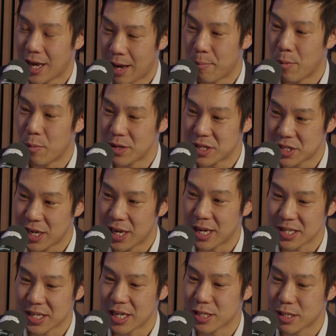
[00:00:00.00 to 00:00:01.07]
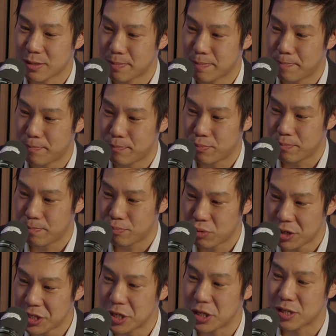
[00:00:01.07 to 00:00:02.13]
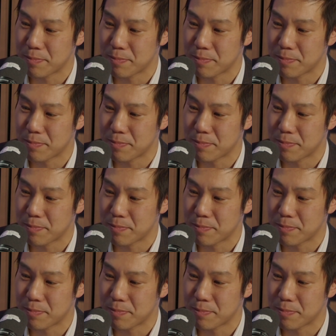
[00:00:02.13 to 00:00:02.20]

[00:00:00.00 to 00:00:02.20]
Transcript: And what we're seeing is that British